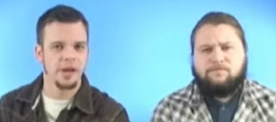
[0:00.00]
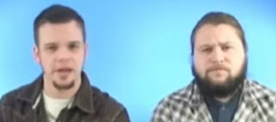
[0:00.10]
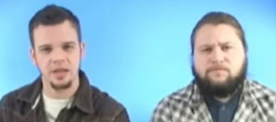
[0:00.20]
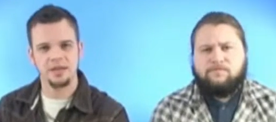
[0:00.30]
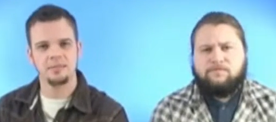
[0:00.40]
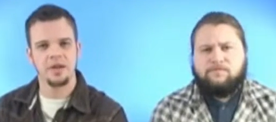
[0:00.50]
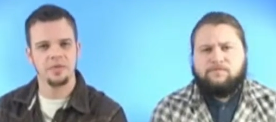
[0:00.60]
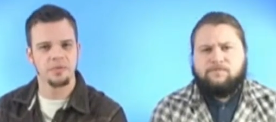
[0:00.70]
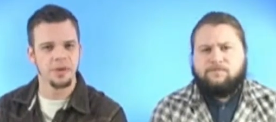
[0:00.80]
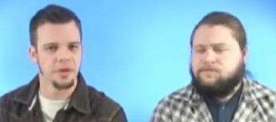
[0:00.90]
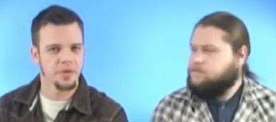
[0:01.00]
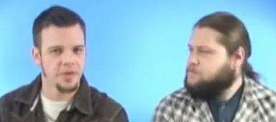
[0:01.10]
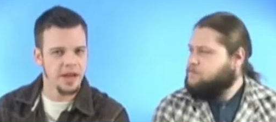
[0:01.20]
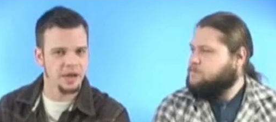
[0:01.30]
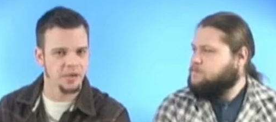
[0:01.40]
Speaker 1: I guess I'm not familiar
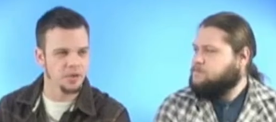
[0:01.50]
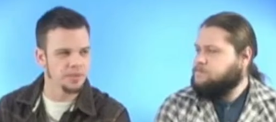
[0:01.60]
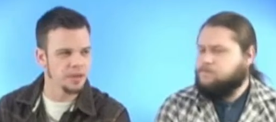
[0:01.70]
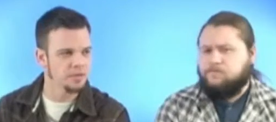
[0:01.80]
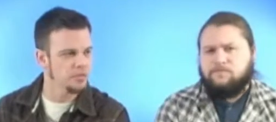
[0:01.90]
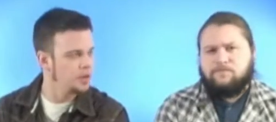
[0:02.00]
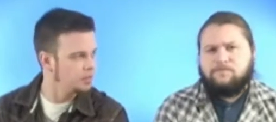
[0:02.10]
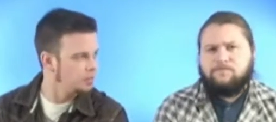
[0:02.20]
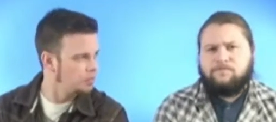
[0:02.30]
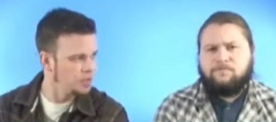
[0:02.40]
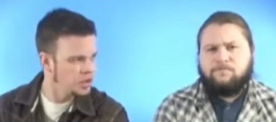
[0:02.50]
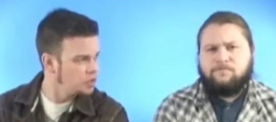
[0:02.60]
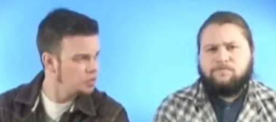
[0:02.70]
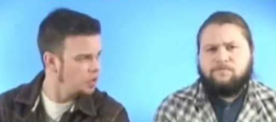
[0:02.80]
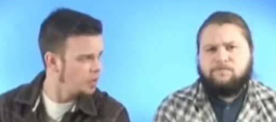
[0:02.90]
with that group. I, what, what do
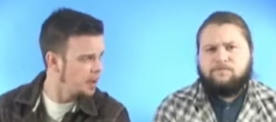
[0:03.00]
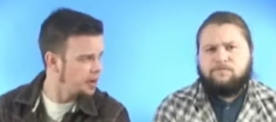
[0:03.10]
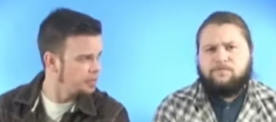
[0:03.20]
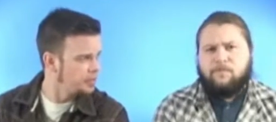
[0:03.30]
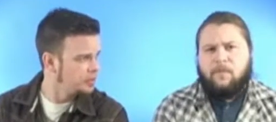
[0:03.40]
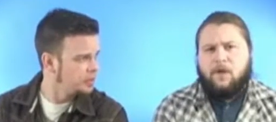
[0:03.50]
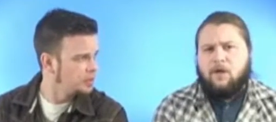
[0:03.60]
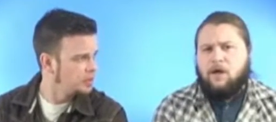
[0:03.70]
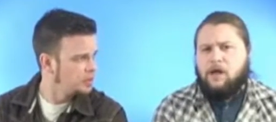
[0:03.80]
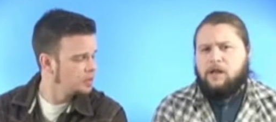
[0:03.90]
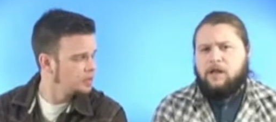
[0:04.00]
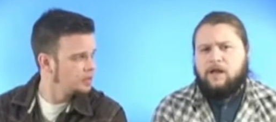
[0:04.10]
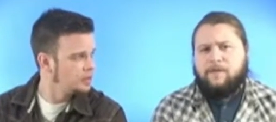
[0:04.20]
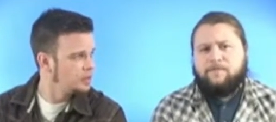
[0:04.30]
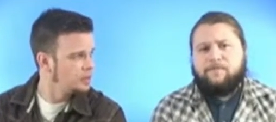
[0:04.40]
you know about them? Well,
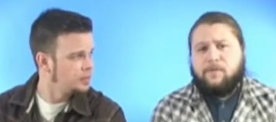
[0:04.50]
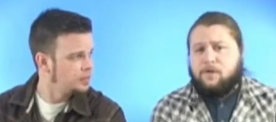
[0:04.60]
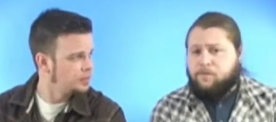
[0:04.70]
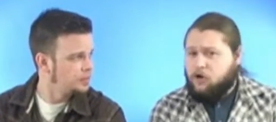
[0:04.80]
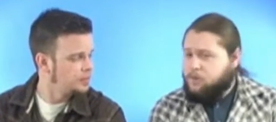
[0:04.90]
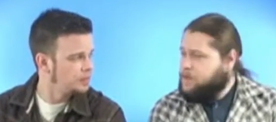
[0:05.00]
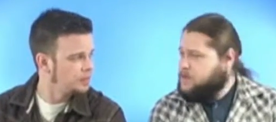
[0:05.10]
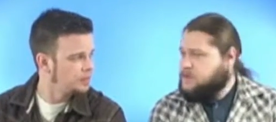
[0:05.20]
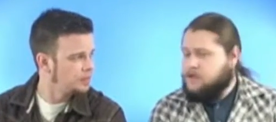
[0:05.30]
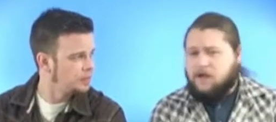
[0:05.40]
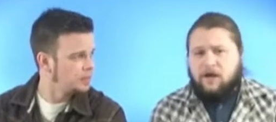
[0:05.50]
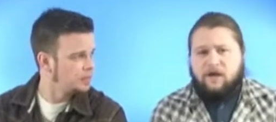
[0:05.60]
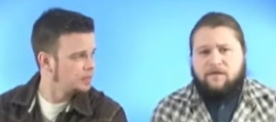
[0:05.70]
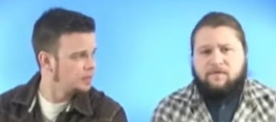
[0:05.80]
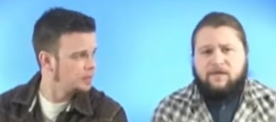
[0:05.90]
um, the
Speaker 2: purpose
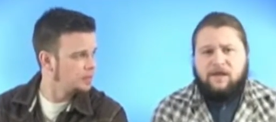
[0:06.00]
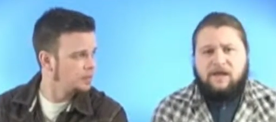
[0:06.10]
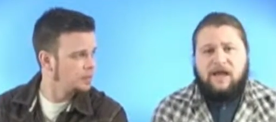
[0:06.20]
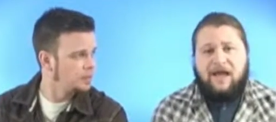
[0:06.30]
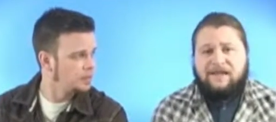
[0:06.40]
of the